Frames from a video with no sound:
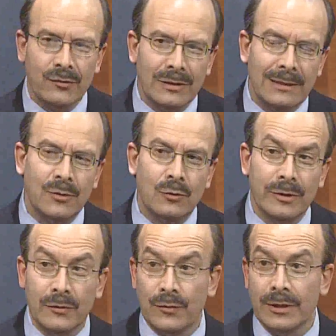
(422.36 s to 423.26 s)
the vascular
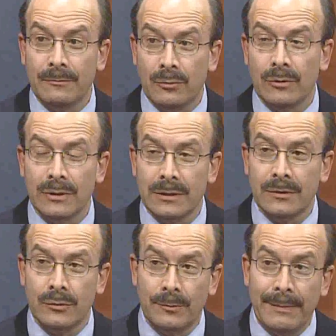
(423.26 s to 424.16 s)
laboratory is very
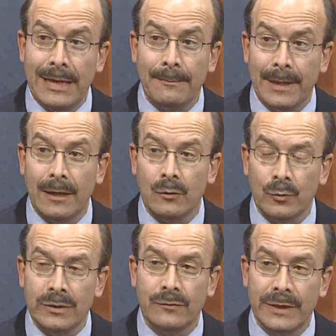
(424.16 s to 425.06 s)
important to map
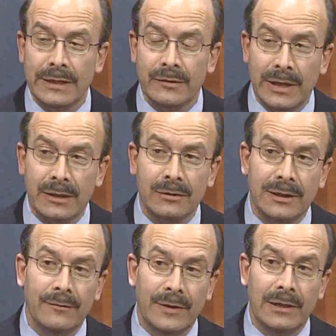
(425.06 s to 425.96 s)
out which veins
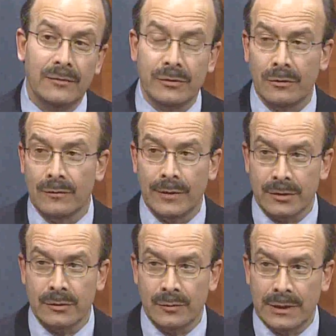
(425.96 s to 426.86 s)
actually have valves that
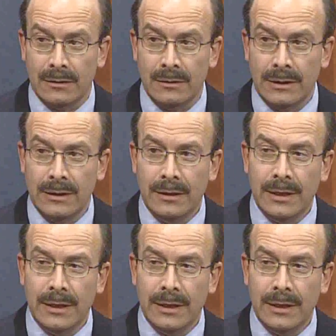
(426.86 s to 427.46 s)
don't function well.